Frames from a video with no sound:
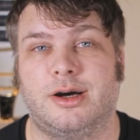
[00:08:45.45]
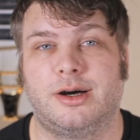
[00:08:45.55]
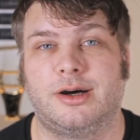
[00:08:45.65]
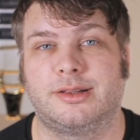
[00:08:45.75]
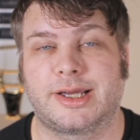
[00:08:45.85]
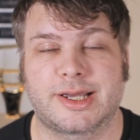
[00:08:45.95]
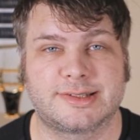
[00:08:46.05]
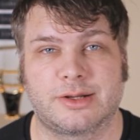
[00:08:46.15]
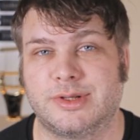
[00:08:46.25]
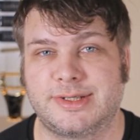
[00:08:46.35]
Like I
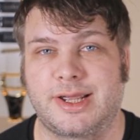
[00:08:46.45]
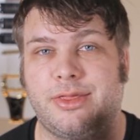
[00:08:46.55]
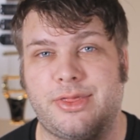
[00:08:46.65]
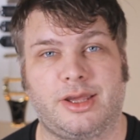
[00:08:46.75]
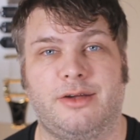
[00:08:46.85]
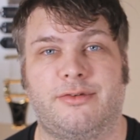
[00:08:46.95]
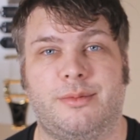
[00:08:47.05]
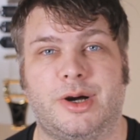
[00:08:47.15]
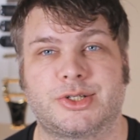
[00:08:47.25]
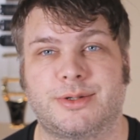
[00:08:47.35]
said, once again, thank you very
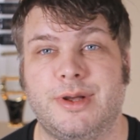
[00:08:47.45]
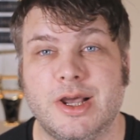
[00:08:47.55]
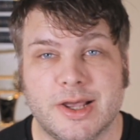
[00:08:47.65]
much.